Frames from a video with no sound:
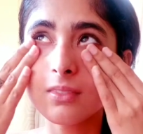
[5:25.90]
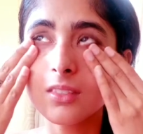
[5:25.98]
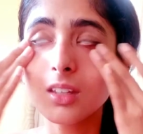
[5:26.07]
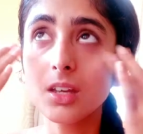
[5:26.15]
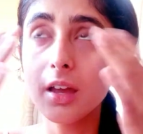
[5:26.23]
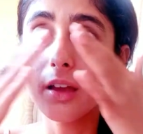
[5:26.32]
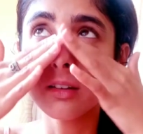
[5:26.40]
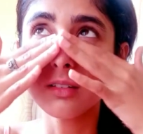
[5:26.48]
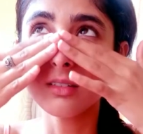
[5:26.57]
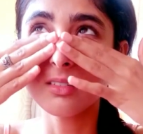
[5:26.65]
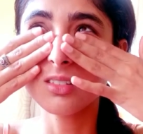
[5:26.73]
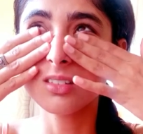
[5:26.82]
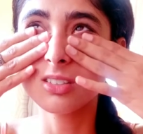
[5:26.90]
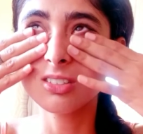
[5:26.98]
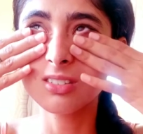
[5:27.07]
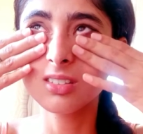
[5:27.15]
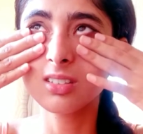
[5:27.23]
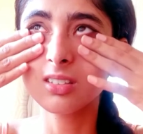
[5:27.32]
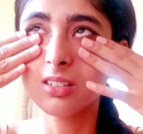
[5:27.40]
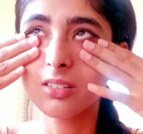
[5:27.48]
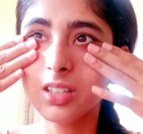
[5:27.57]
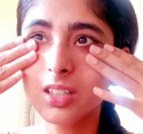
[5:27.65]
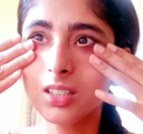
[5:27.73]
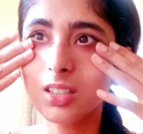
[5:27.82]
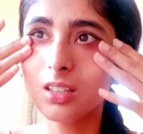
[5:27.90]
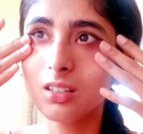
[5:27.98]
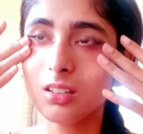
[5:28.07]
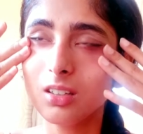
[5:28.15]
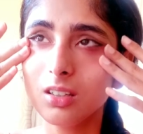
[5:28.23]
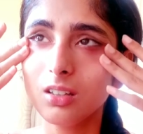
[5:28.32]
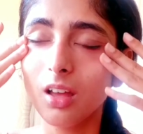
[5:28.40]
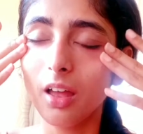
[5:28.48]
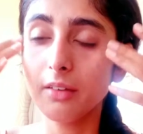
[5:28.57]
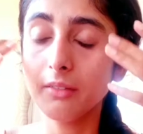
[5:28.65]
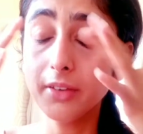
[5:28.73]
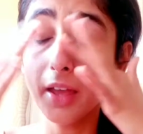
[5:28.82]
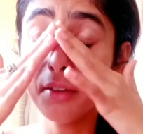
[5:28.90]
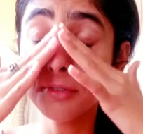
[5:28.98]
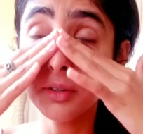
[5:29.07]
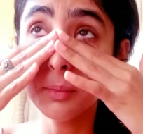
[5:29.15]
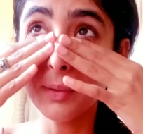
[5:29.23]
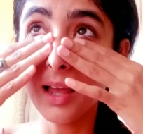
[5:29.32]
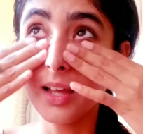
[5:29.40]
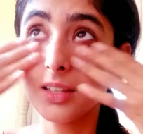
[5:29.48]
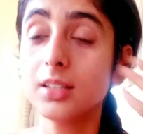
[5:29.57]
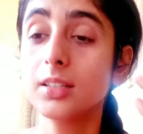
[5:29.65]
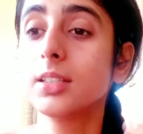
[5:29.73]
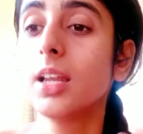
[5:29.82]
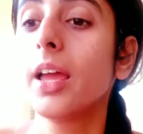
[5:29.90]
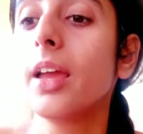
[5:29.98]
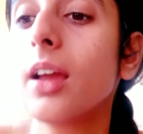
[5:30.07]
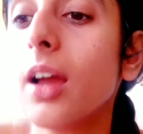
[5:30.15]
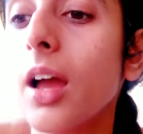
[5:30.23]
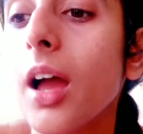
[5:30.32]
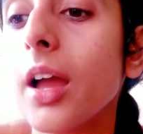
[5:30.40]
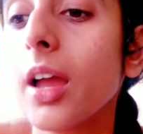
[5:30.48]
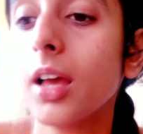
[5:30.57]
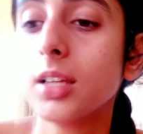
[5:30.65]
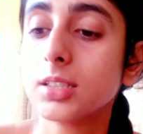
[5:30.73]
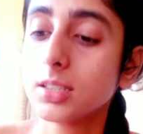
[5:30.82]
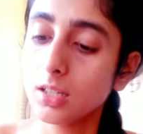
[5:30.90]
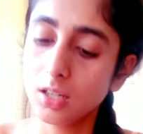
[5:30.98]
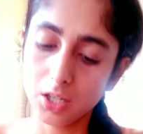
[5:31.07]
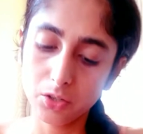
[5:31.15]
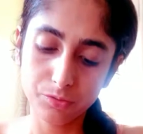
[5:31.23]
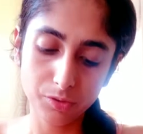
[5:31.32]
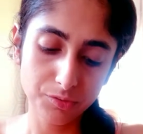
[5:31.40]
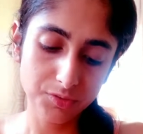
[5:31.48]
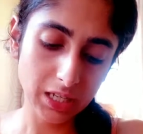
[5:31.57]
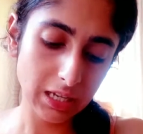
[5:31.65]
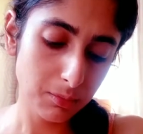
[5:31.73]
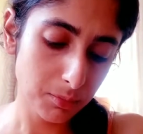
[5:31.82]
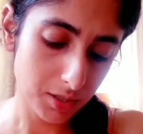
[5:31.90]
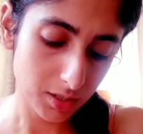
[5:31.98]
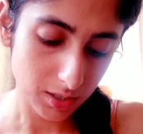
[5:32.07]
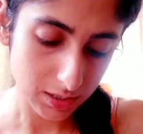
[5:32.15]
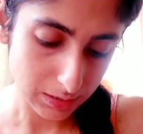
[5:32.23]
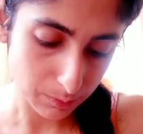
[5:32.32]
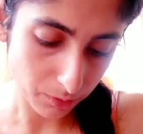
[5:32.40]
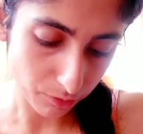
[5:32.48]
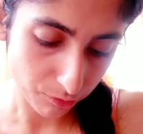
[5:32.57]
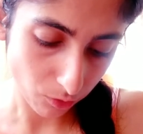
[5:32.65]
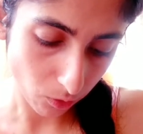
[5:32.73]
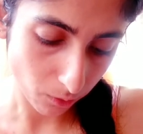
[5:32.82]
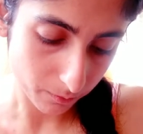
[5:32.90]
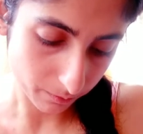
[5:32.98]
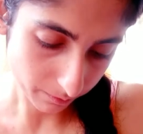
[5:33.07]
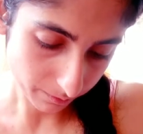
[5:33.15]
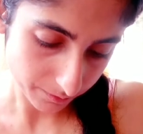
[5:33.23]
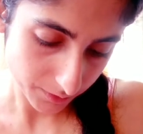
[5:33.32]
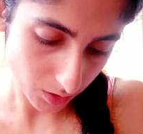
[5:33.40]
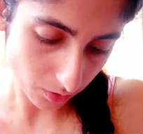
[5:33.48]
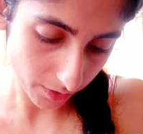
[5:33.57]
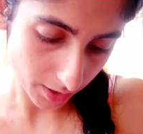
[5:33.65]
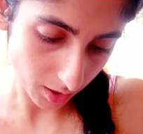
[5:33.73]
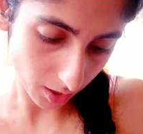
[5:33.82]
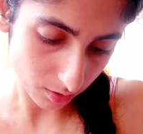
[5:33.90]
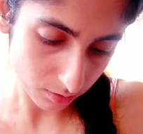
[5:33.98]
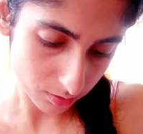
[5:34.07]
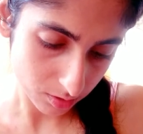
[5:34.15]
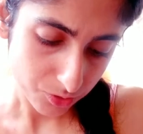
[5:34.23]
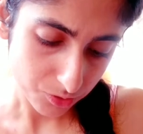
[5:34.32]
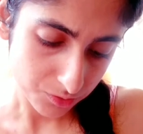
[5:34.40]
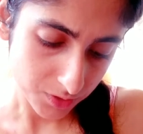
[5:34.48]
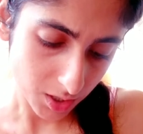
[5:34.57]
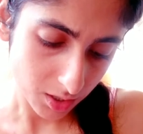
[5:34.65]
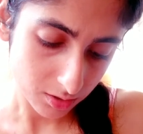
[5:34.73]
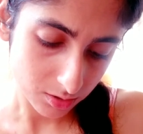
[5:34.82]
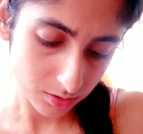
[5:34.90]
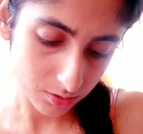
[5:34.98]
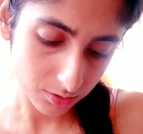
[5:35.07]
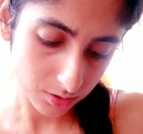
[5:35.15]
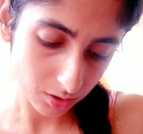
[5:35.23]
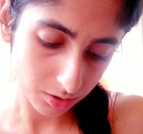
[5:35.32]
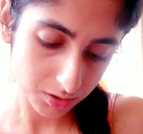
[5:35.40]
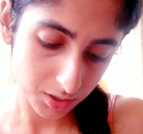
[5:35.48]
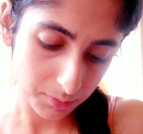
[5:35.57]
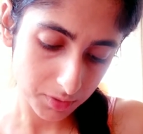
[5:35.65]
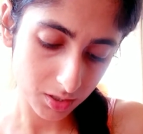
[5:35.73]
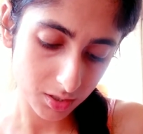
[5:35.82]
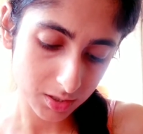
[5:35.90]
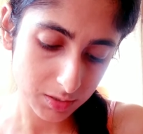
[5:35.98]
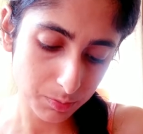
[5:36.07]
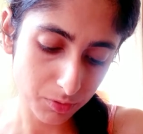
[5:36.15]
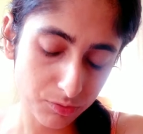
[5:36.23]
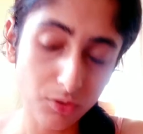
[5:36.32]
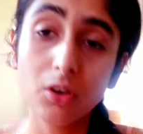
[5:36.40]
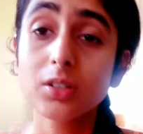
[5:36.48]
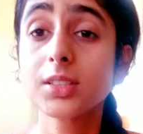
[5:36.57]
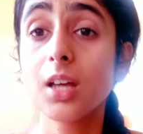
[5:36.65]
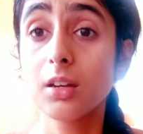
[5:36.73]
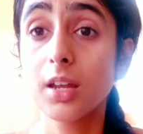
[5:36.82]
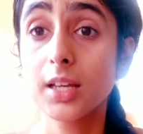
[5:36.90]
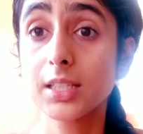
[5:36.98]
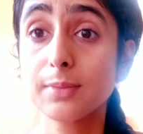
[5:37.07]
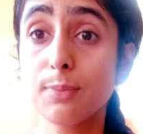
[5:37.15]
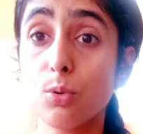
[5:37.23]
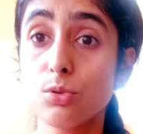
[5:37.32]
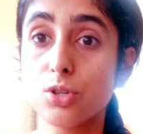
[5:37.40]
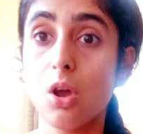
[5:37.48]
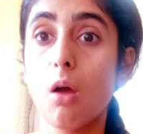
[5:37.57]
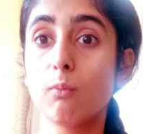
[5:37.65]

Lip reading: yeah, this is so easy. And we have to apply this like, I guess, 15 minutes before going out, 15 to 30 minutes before sun exposure.